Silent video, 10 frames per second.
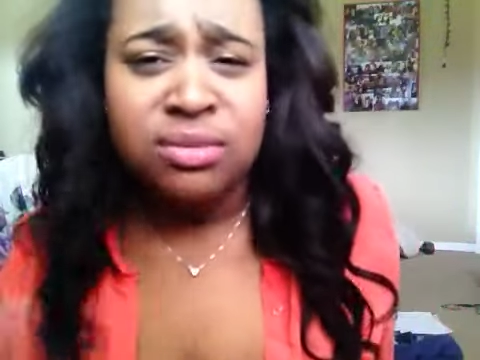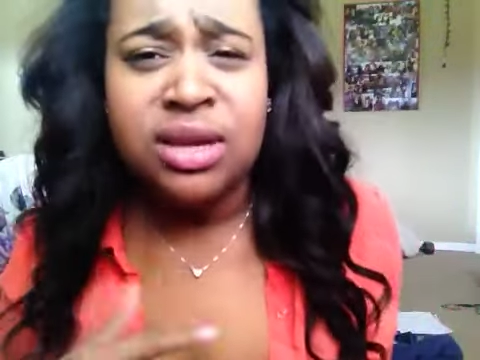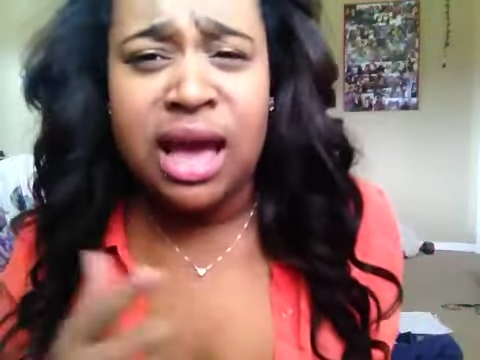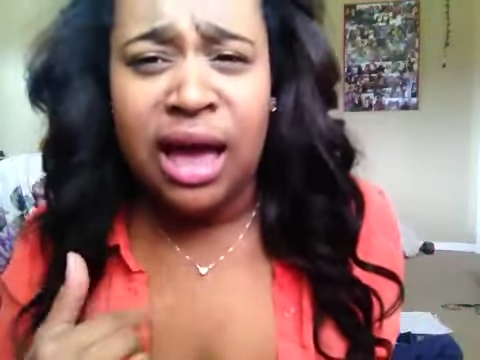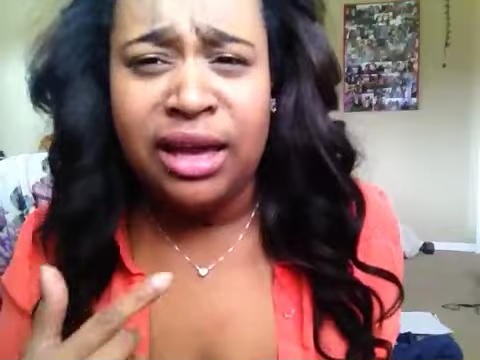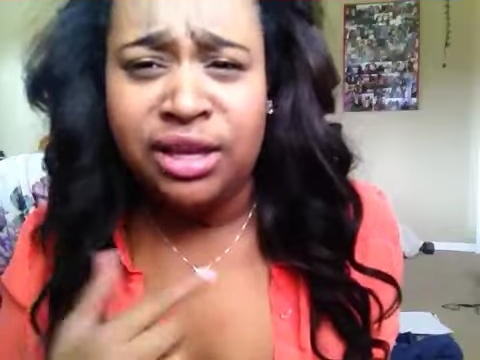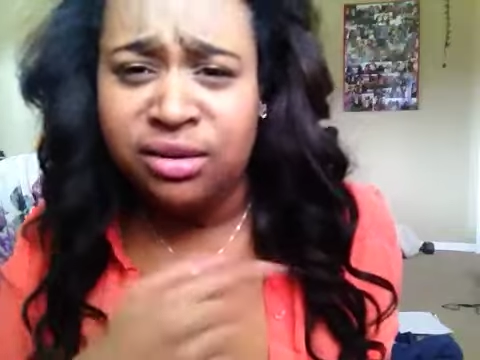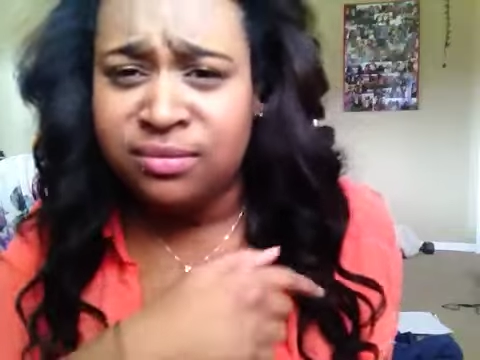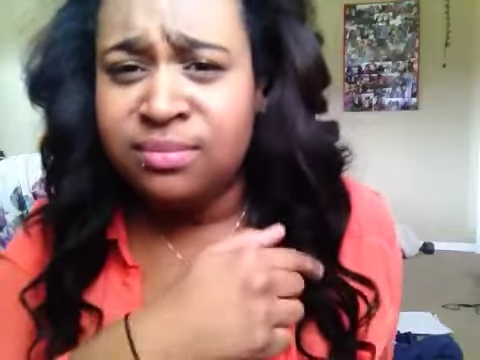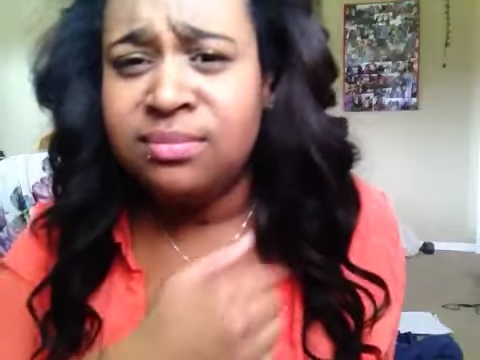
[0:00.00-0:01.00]

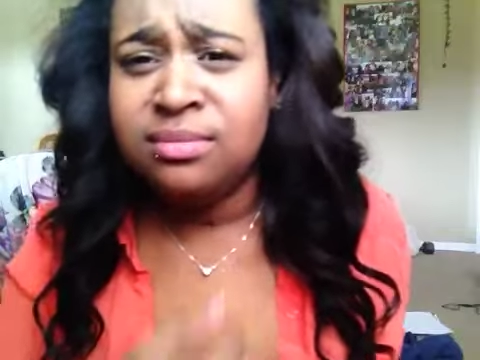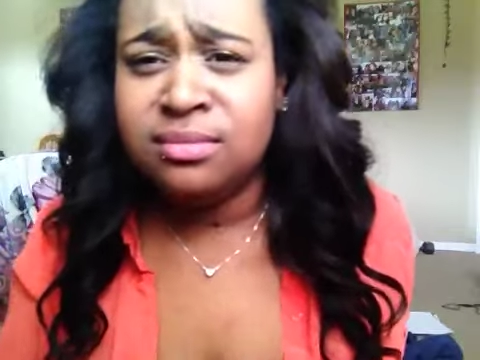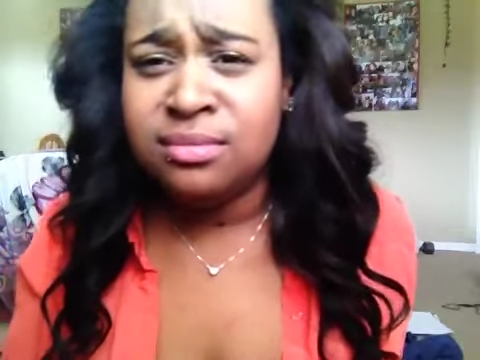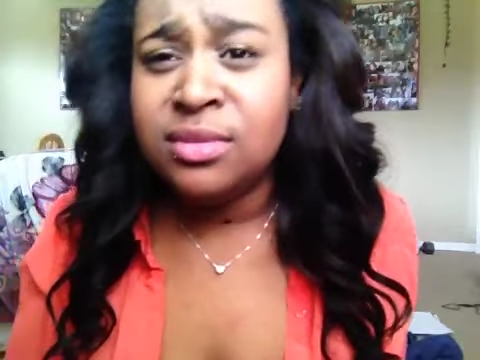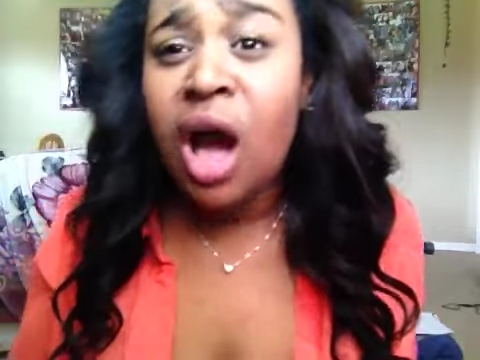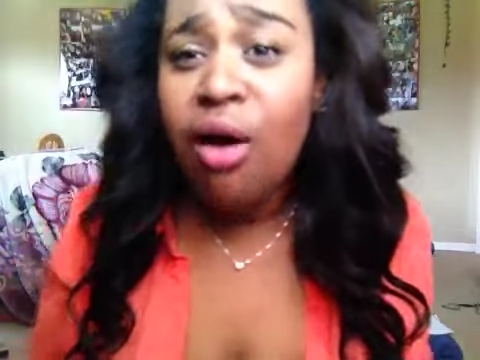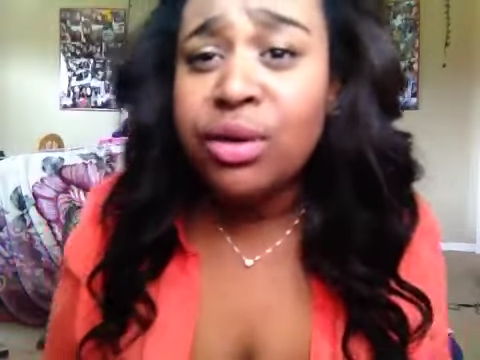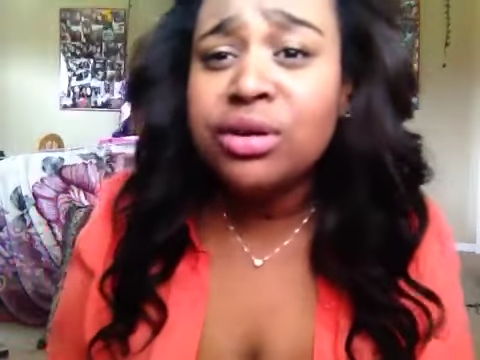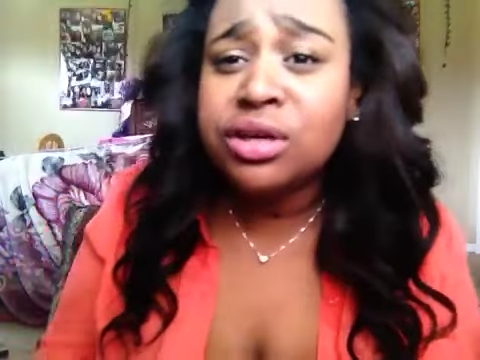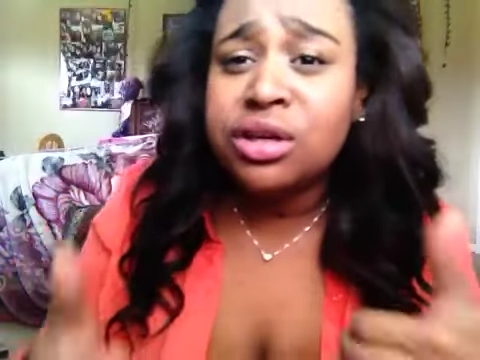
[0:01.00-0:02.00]
Mm-hmm. Oh,
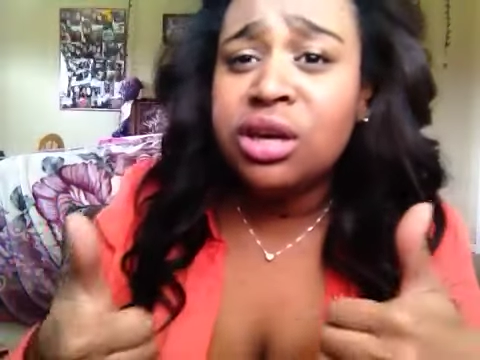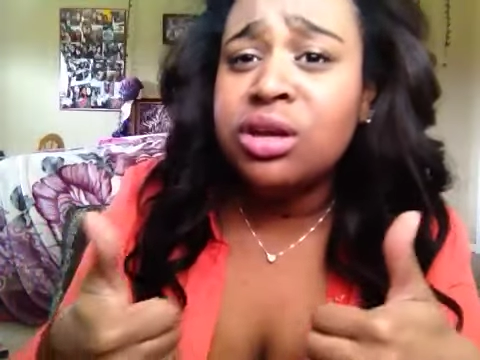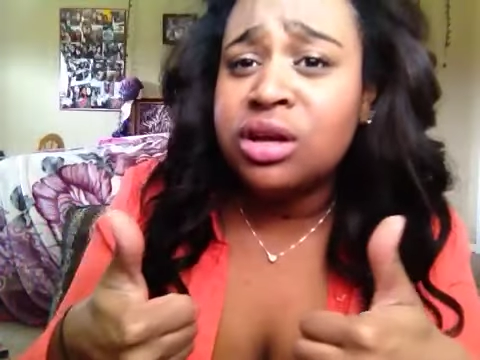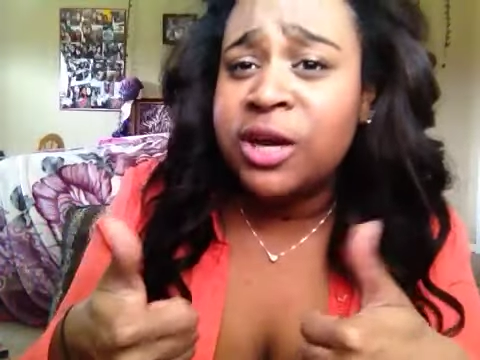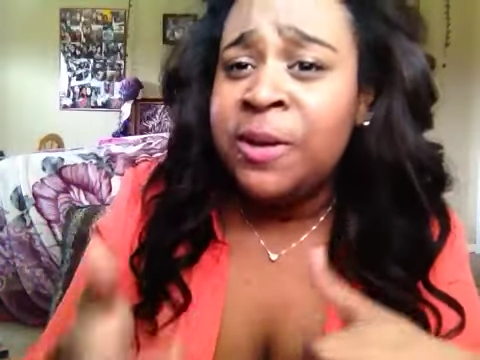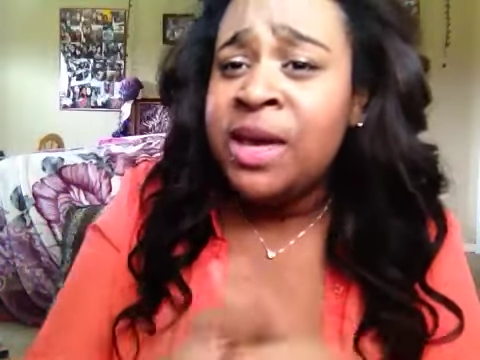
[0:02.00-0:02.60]
you're good, girl. You're good.